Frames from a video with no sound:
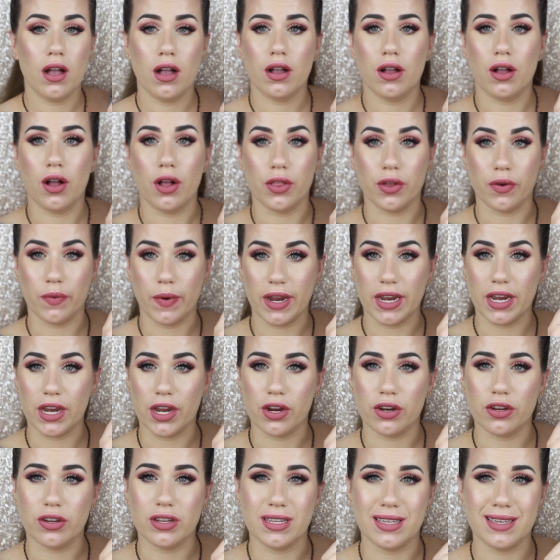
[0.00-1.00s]
color right
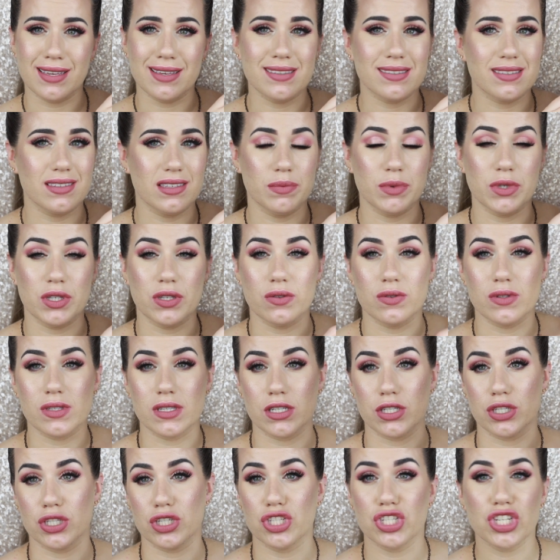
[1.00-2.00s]
here, could easily be used
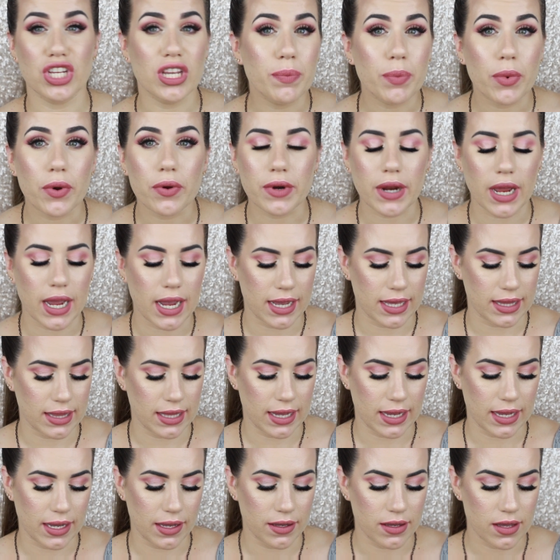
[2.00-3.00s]
as a cheekbone
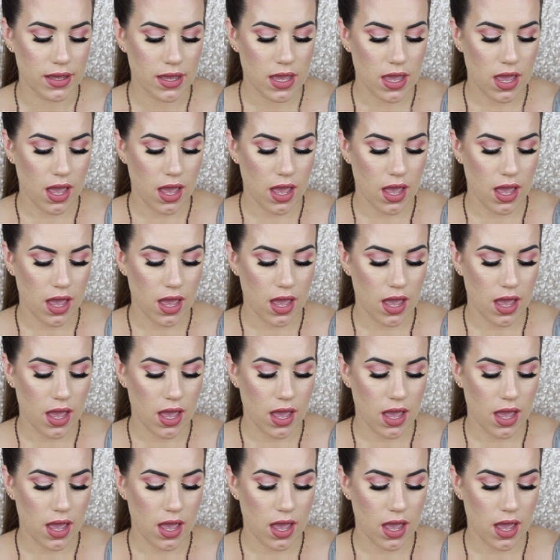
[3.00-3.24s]
highlight.